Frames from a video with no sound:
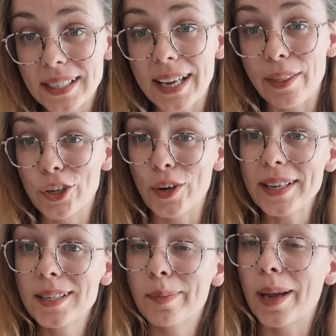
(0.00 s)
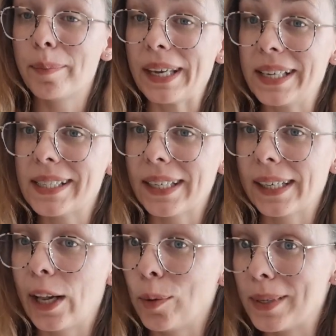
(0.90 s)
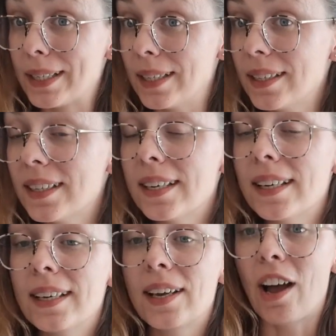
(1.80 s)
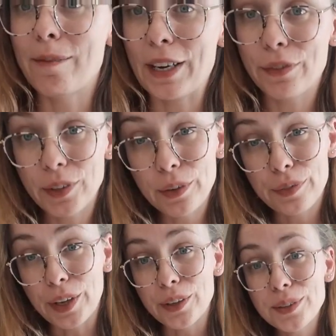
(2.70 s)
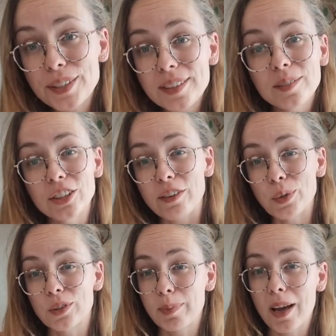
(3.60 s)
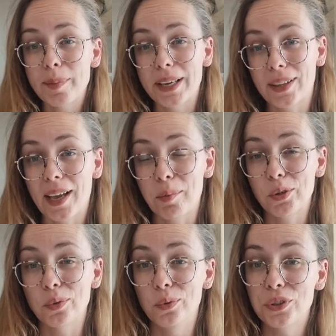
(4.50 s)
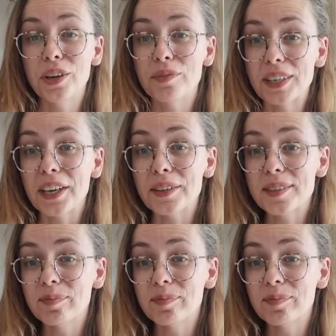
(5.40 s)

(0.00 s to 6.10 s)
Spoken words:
Gather Dress by Birgitta Helmersson. I've made a few of those, which I've talked about in my other capsule wardrobe videos.